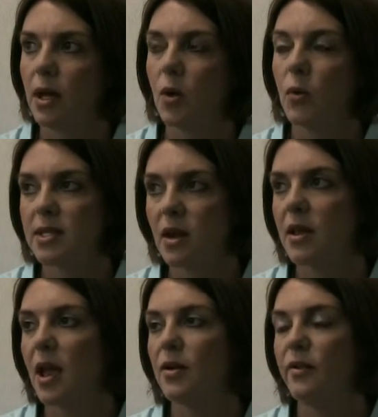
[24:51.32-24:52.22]
we
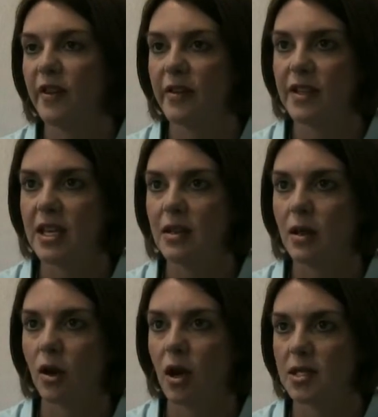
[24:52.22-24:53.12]
started out at 50
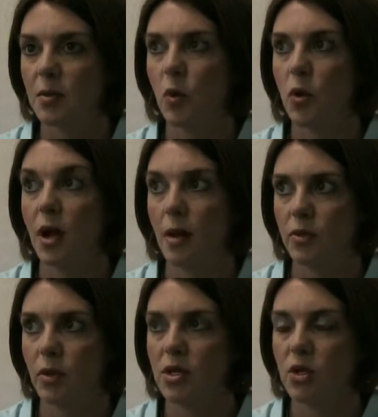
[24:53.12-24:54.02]
across the board up
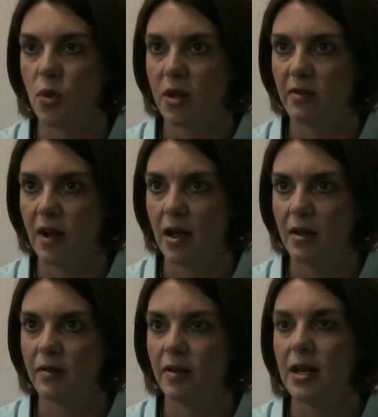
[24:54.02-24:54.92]
through age
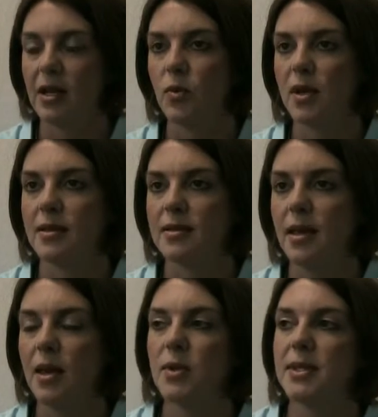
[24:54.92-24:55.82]
25, and it
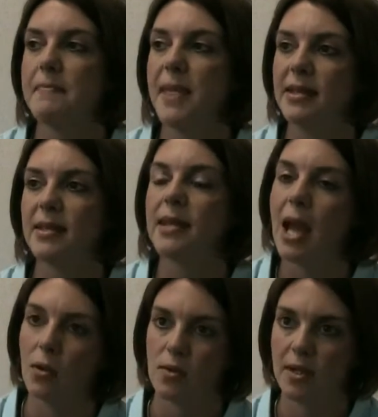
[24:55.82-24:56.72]
was amended
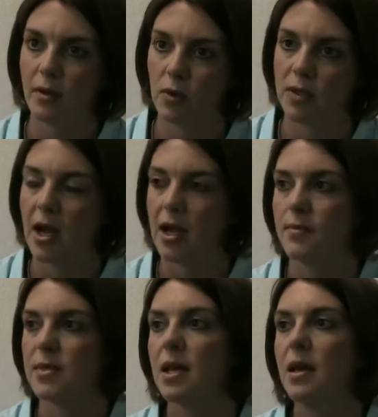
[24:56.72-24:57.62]
down several
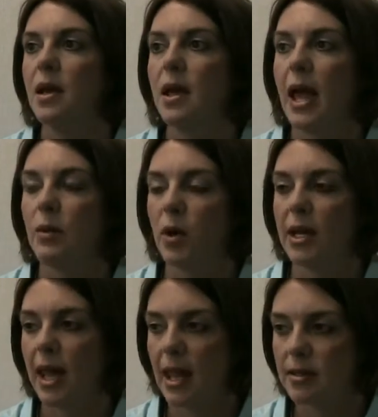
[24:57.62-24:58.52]
times, and what
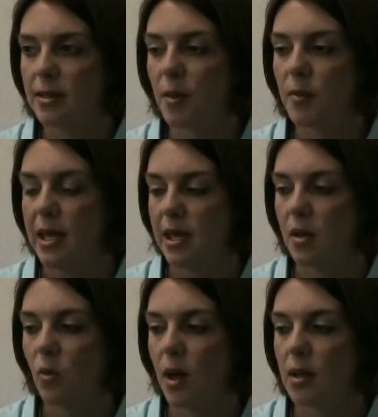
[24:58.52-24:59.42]
it ended up
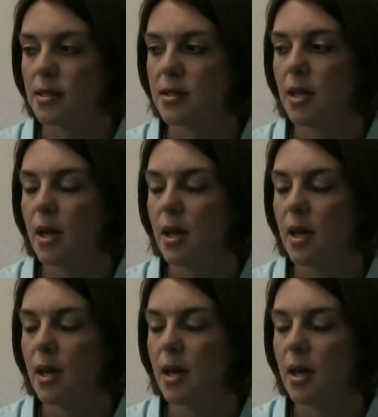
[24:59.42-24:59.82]
being was